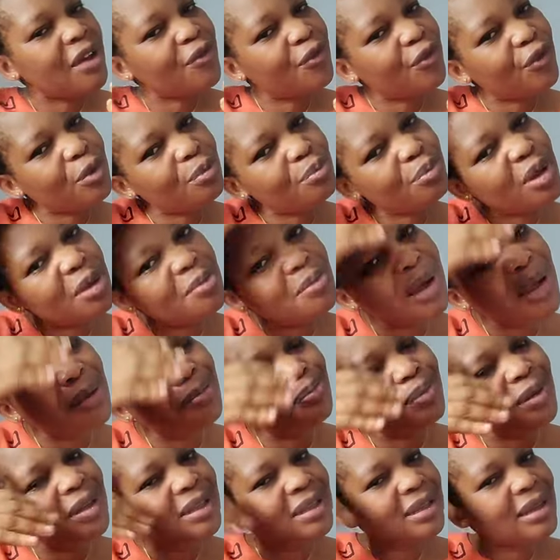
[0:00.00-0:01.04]
buy from me, my
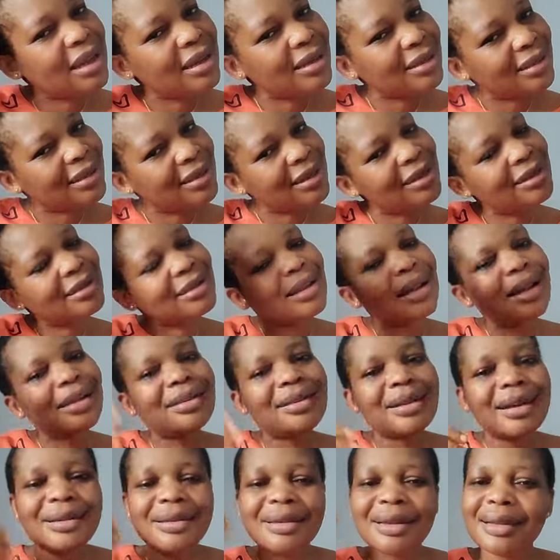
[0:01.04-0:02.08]
business, this,
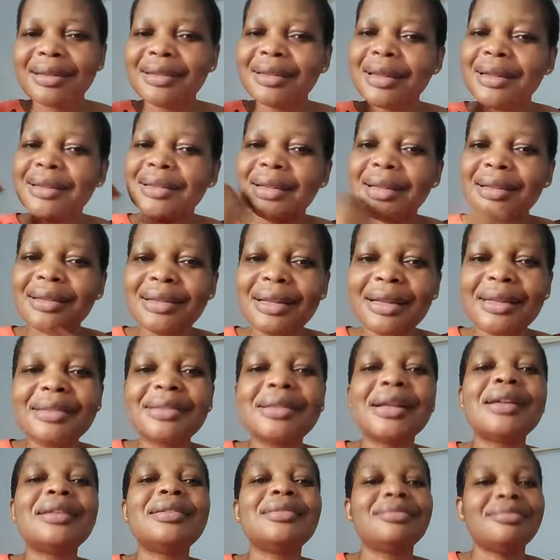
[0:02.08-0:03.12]

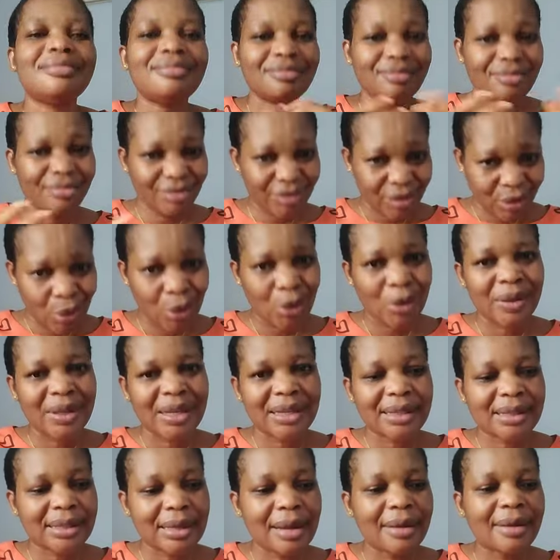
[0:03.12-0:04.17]
that. You
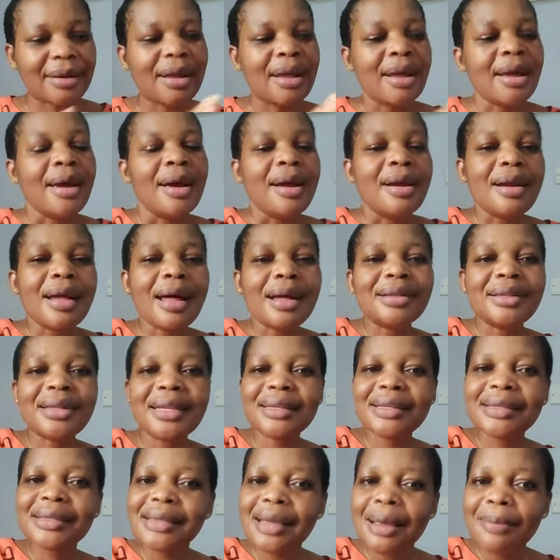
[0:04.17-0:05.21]
understand? Now,
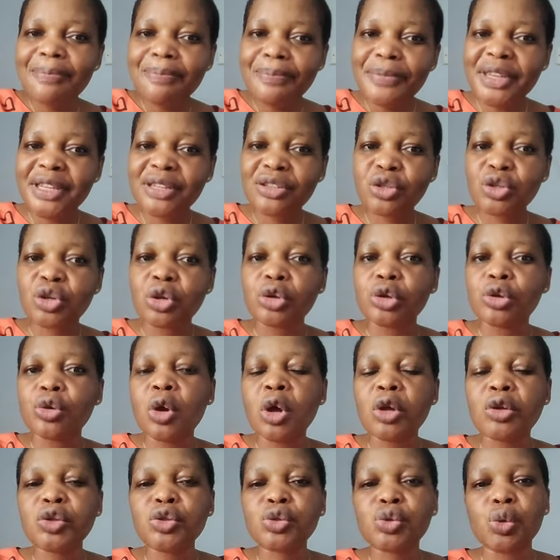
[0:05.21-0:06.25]
this same mixture
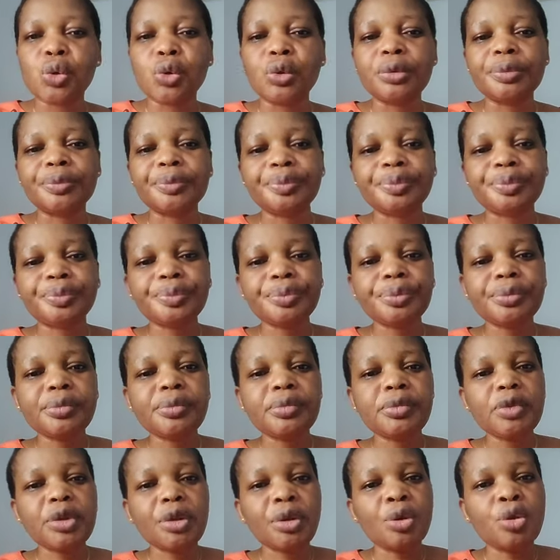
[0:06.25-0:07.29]
also,
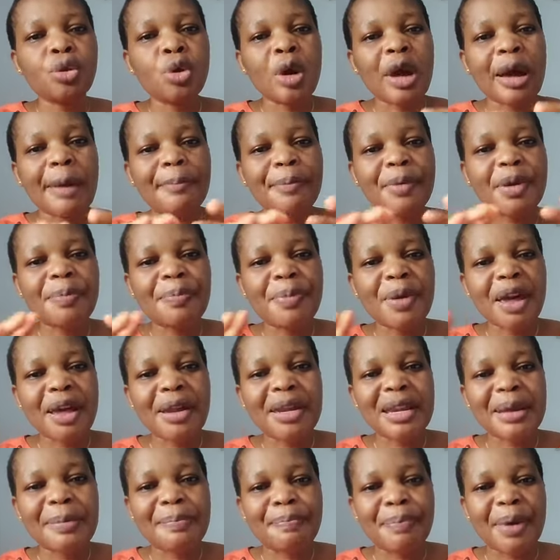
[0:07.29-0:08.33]
you can
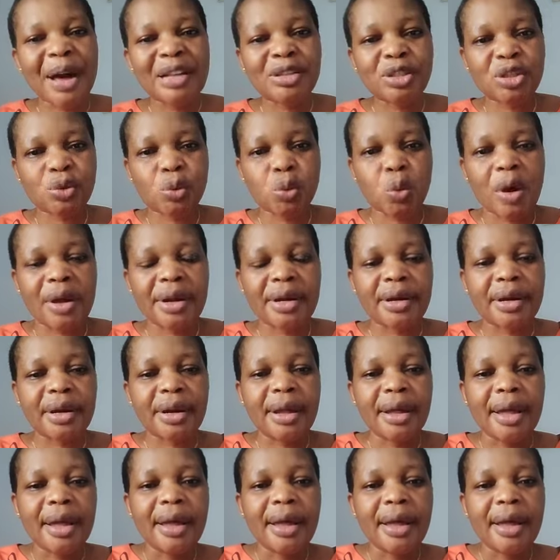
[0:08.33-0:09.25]
prepare the bat one